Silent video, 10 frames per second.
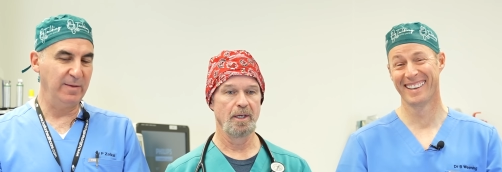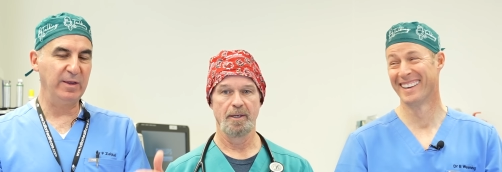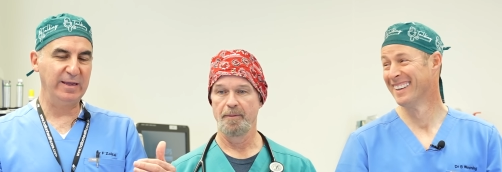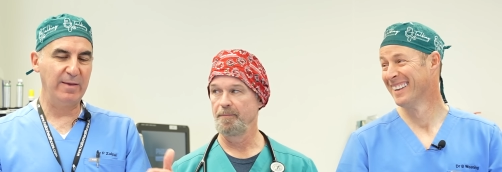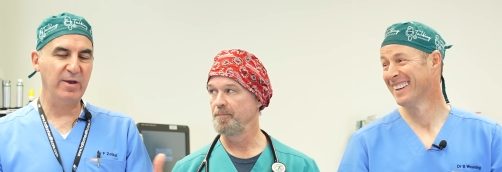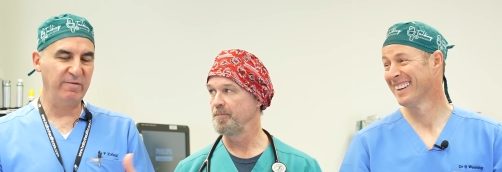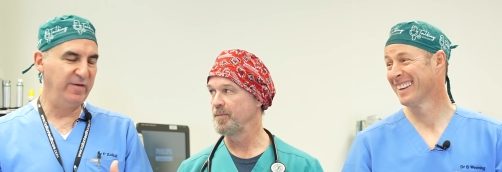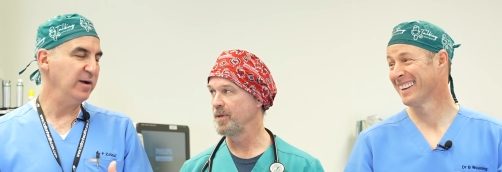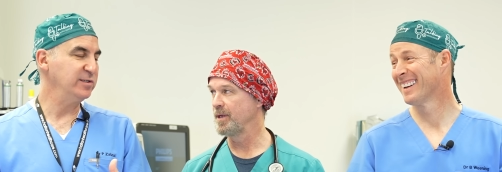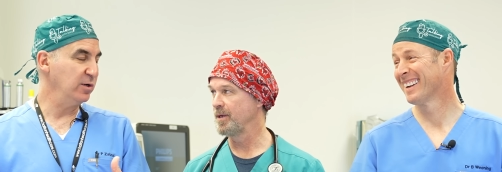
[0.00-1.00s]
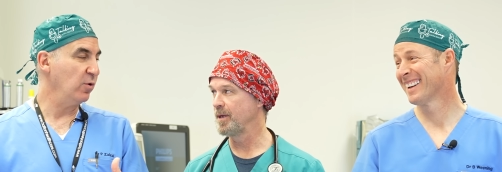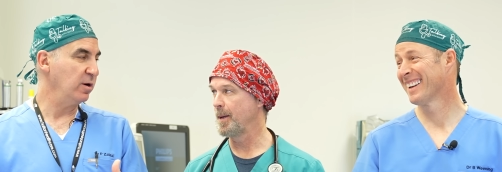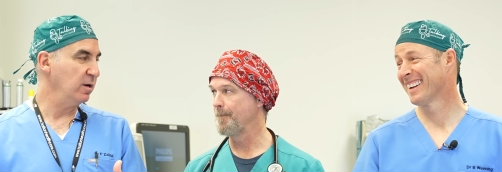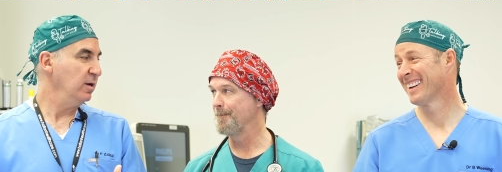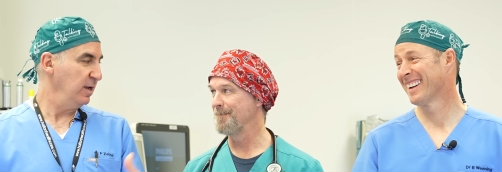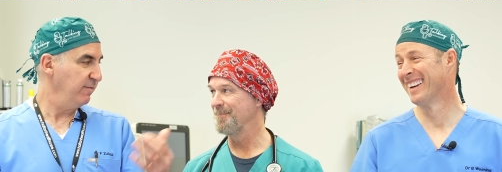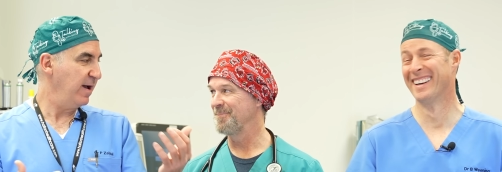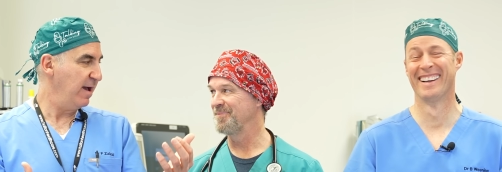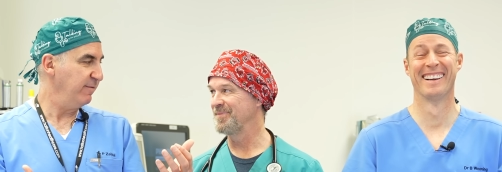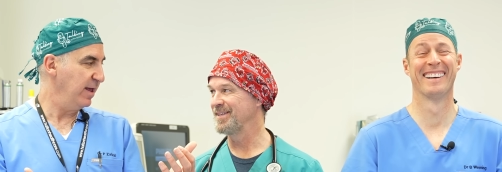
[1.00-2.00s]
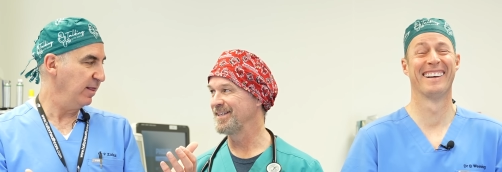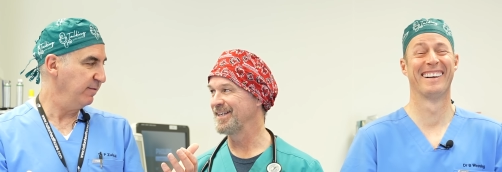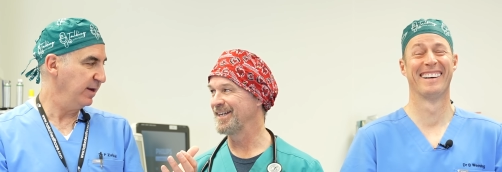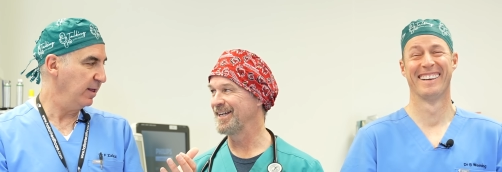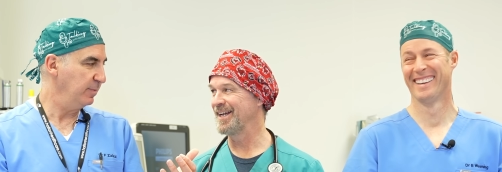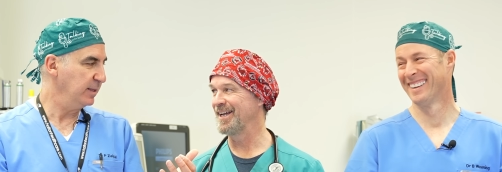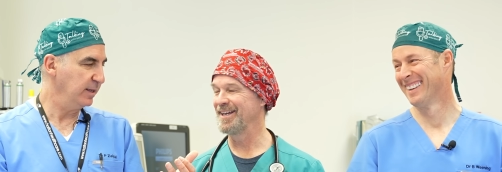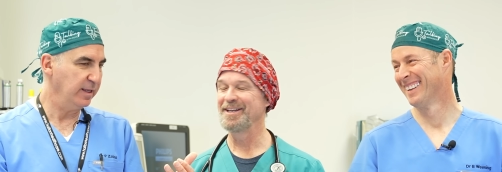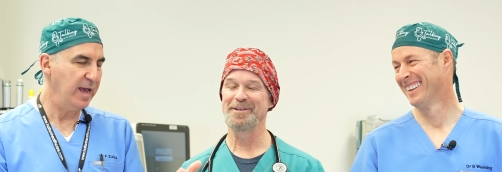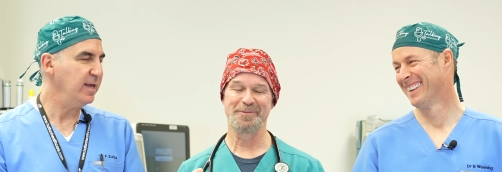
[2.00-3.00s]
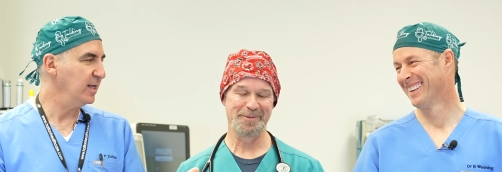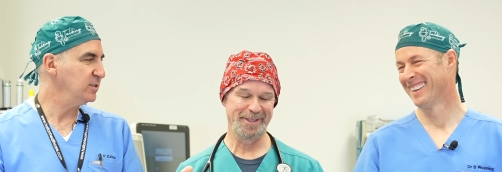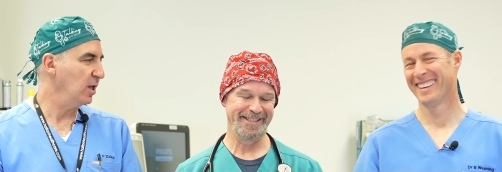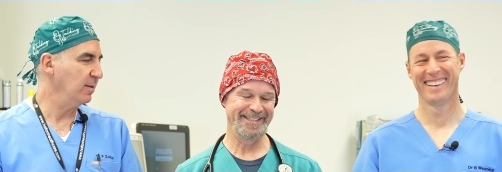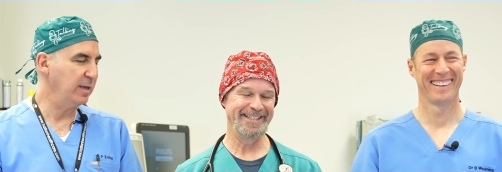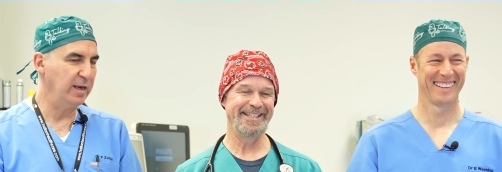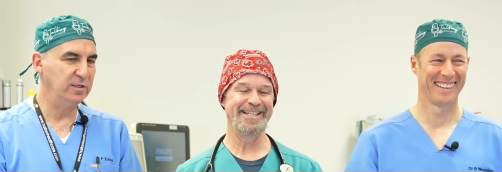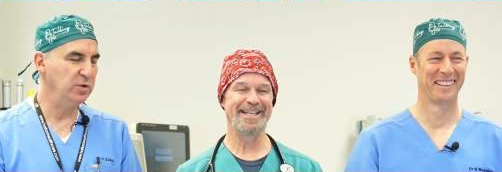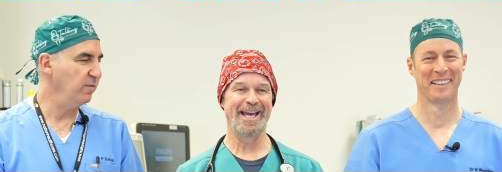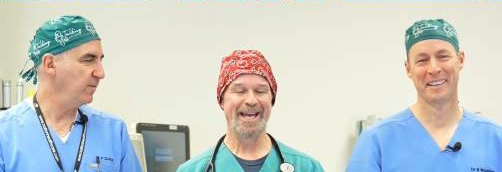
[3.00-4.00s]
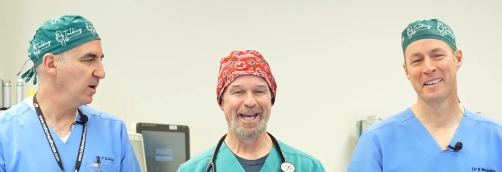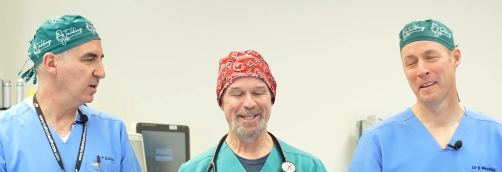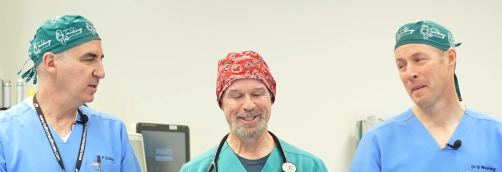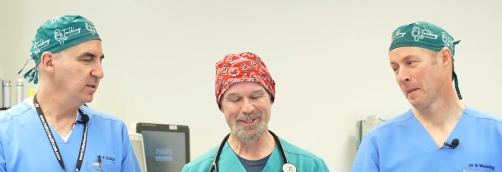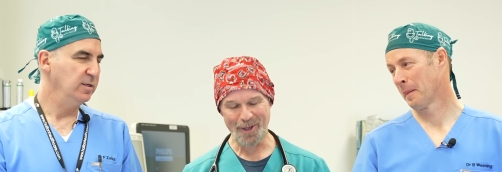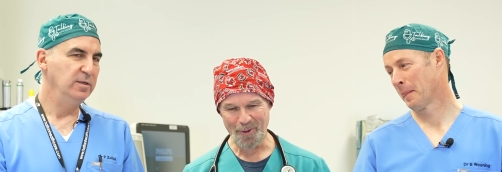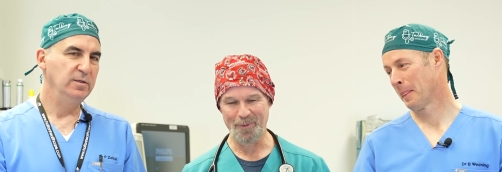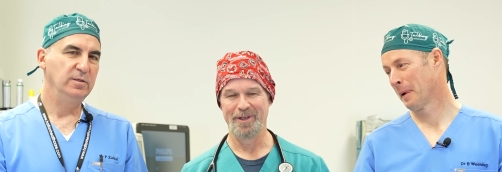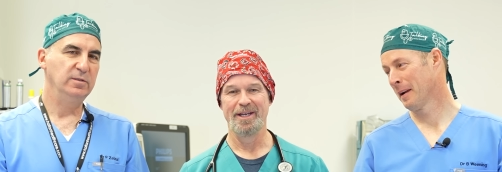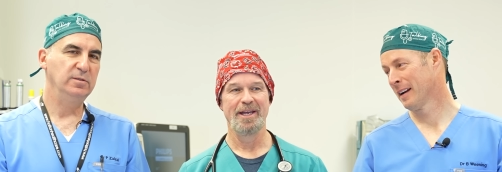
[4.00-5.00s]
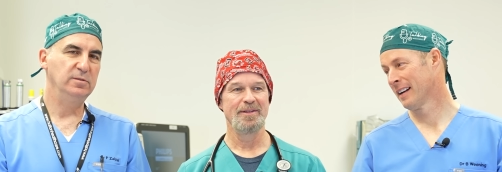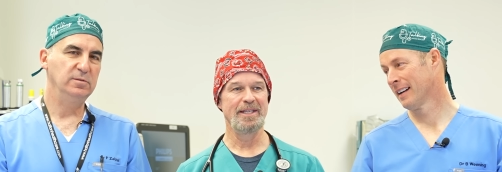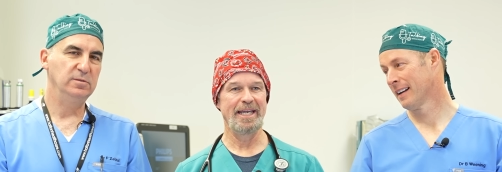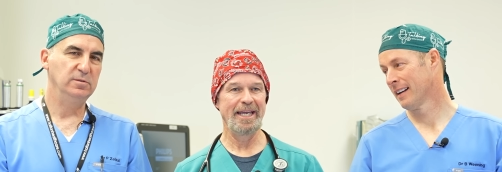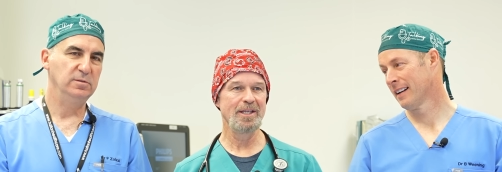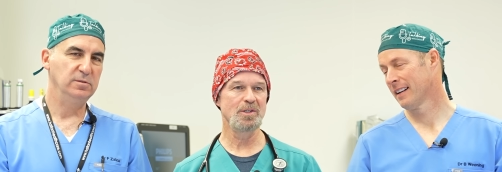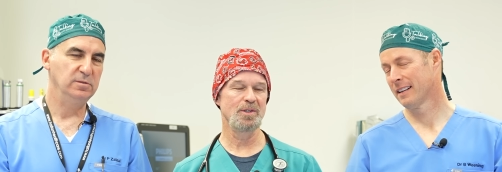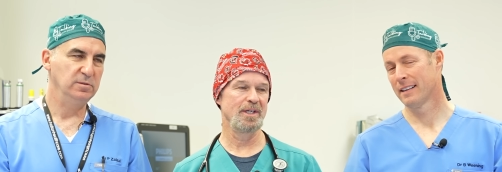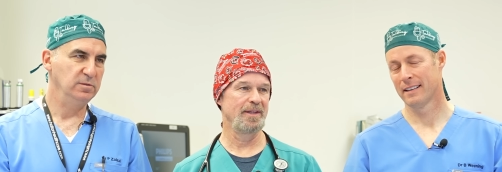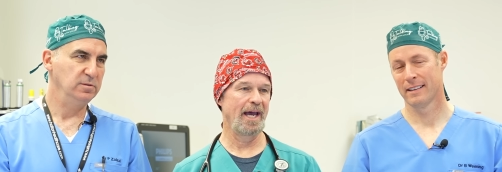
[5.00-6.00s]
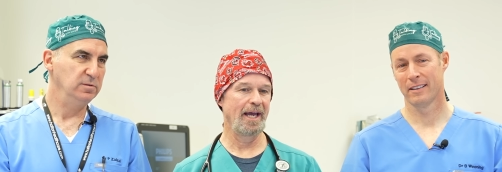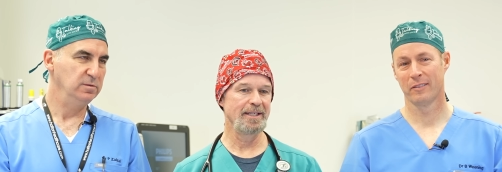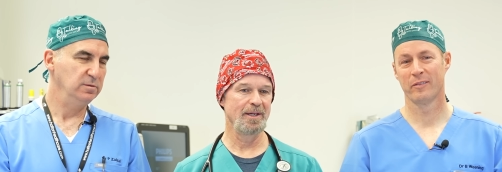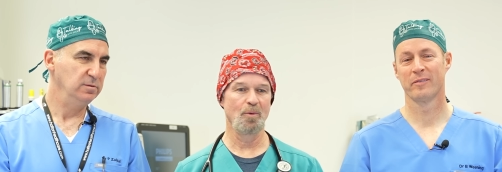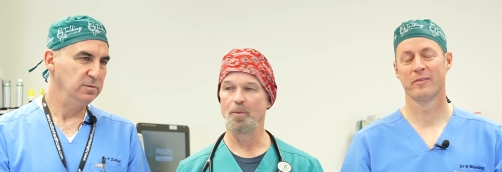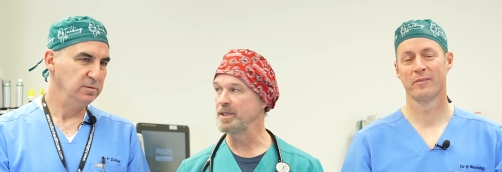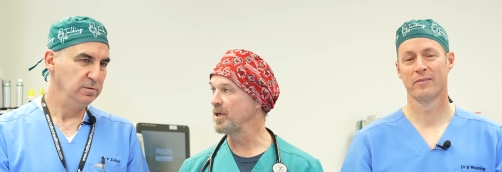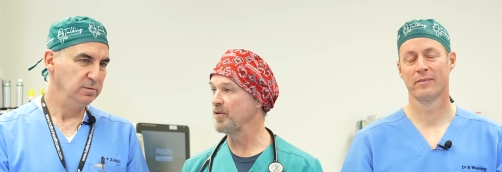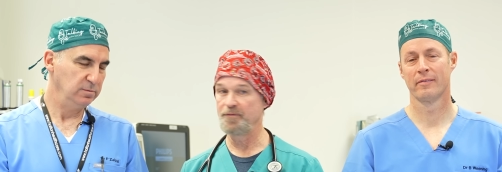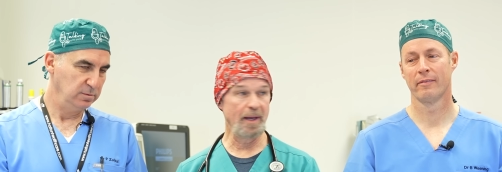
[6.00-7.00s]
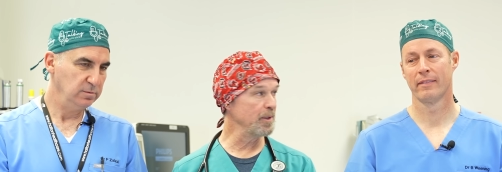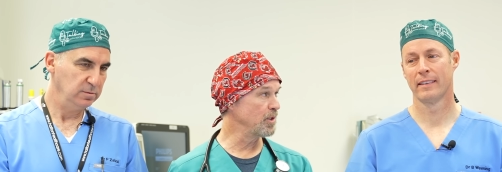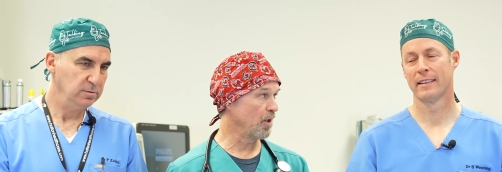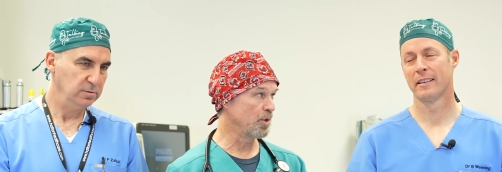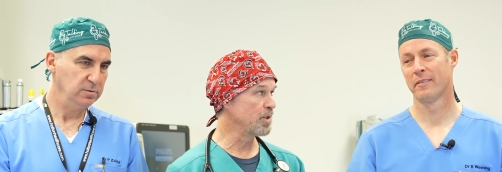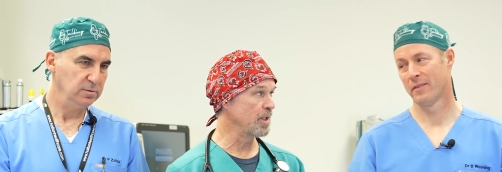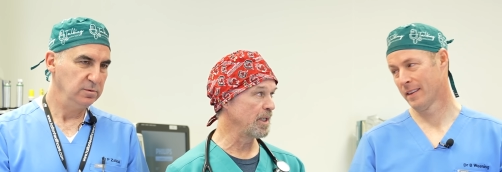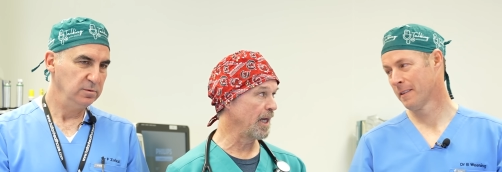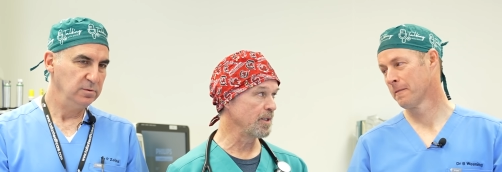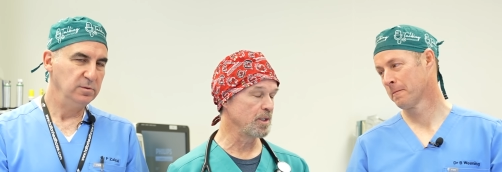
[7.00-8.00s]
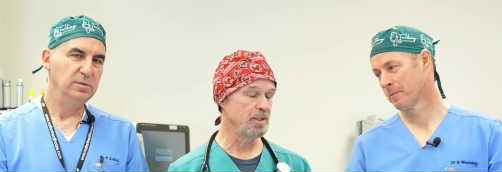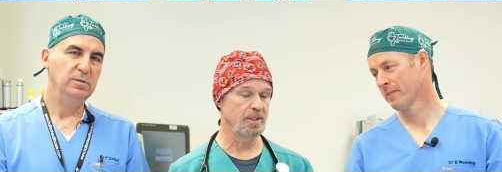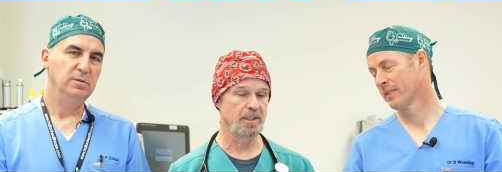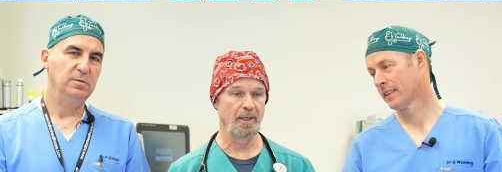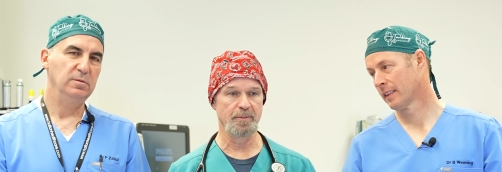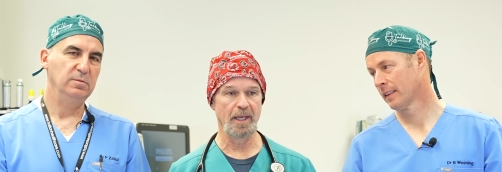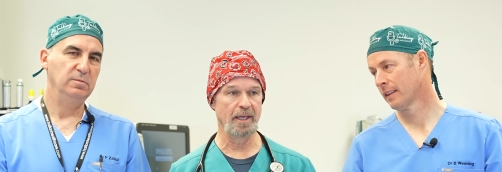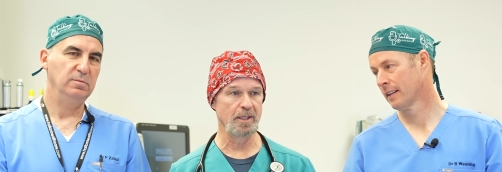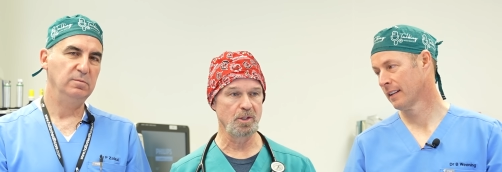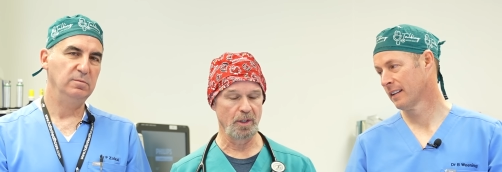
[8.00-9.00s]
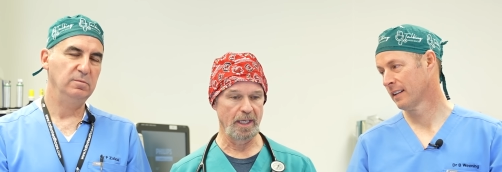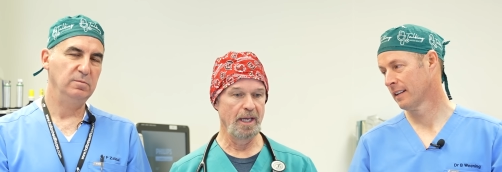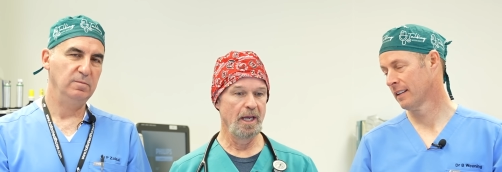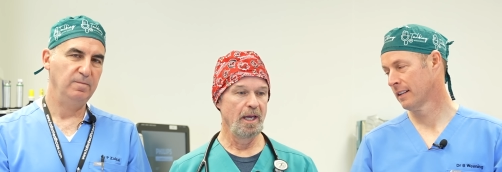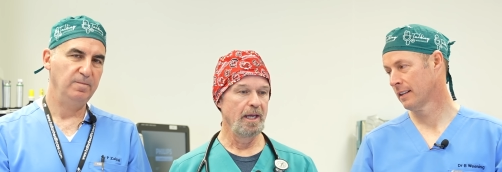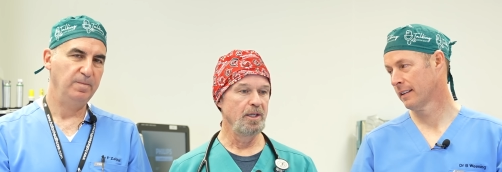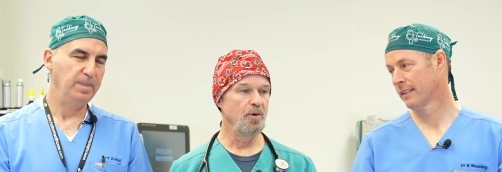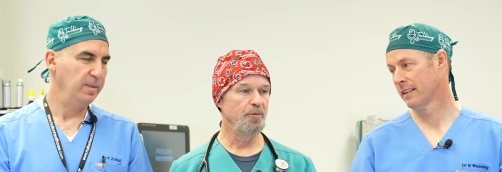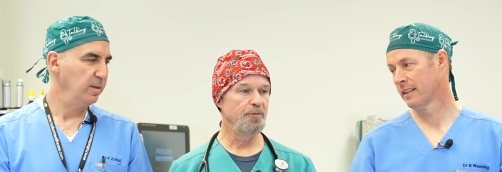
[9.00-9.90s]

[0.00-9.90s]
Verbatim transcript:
Speaker 1: I'm going to get my affairs in order if I have an elevated LP little a. That's right. all I'm getting so far.
Speaker 2: So, the answer to that, and what we tell the family doctors because they ask us the same thing, is look, you've